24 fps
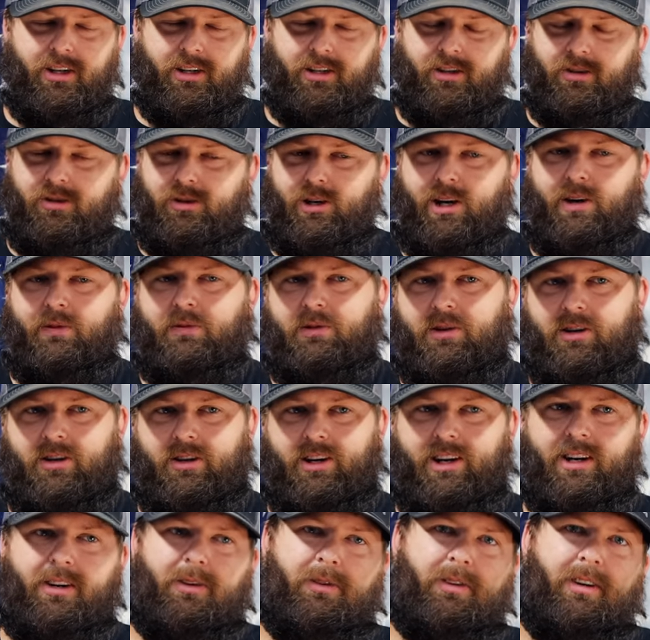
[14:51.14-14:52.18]
you're trying to
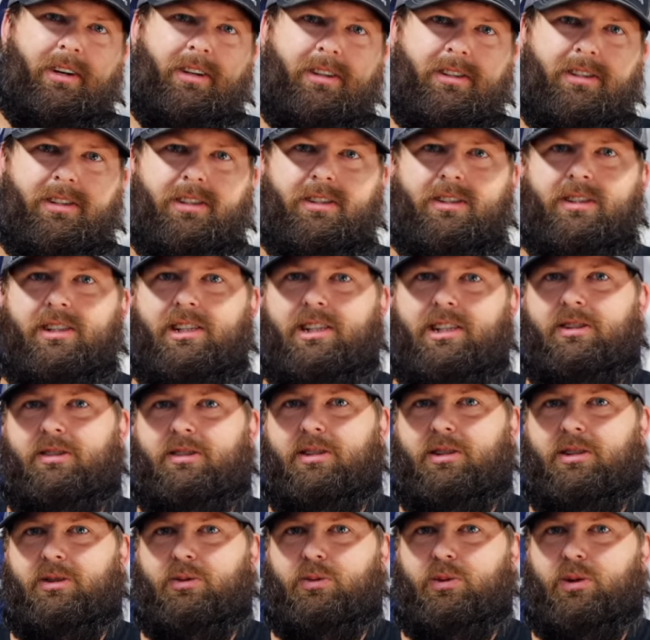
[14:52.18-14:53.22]
figure out, okay, this will sell
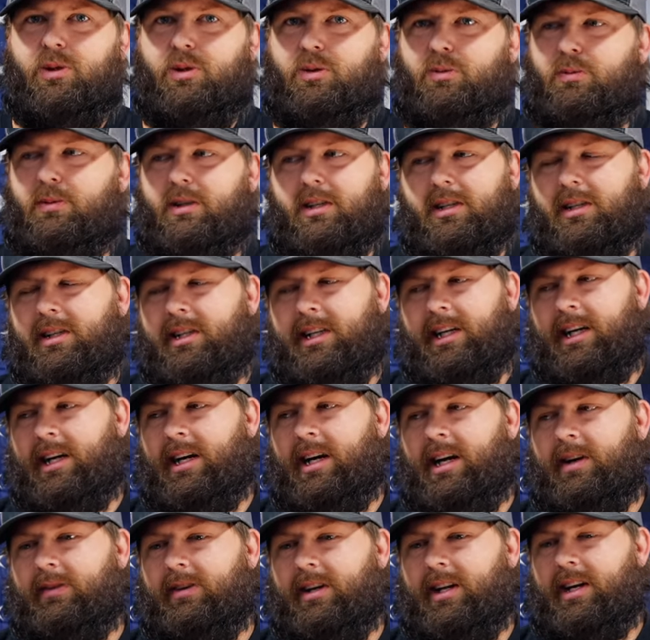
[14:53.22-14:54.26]
or this won't. But yeah,
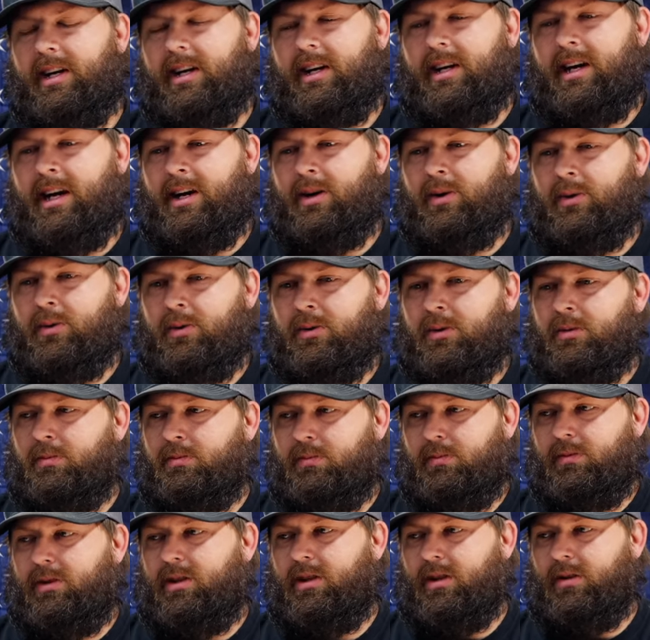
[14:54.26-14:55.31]
I mean, I, I ordered,
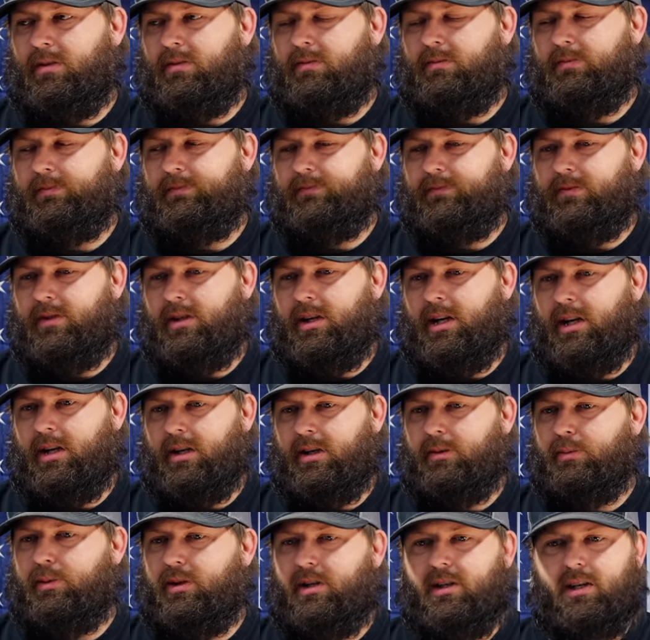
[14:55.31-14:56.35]
you know, a
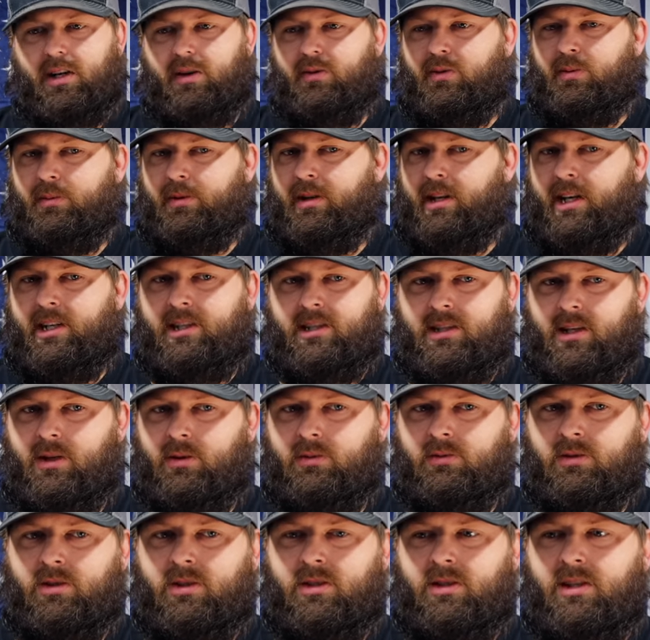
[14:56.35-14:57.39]
good bit of them, and they
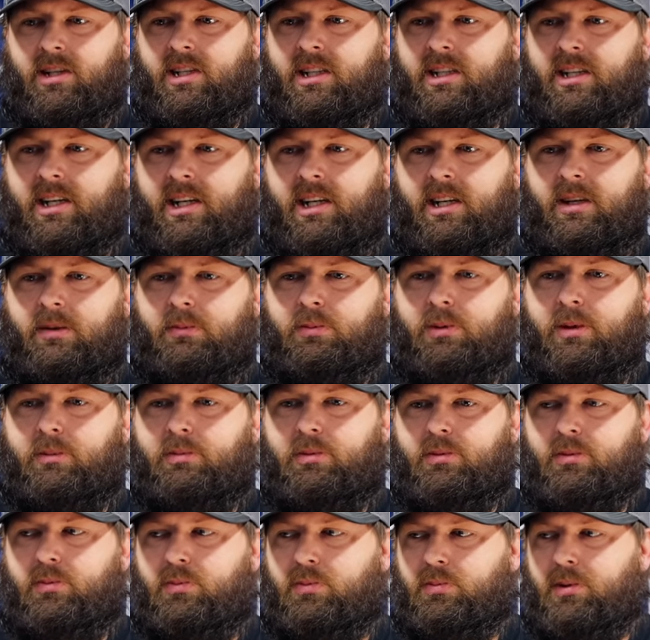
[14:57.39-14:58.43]
sold just like that.
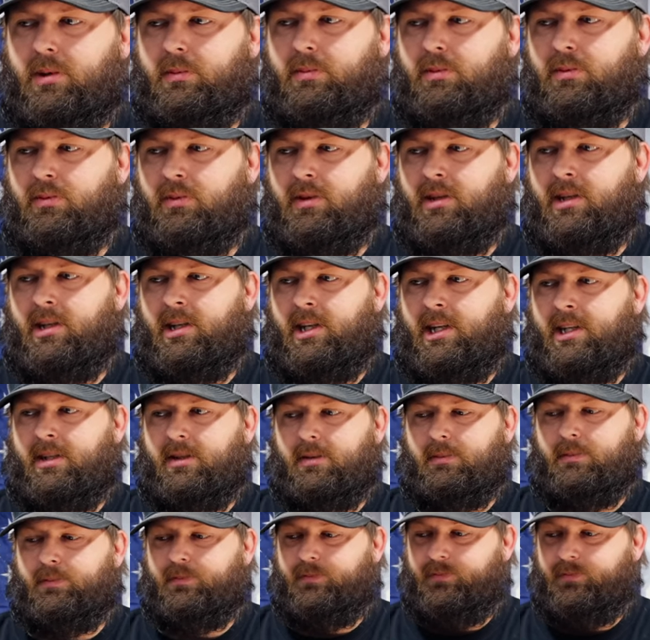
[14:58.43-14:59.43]
People, people really liked them,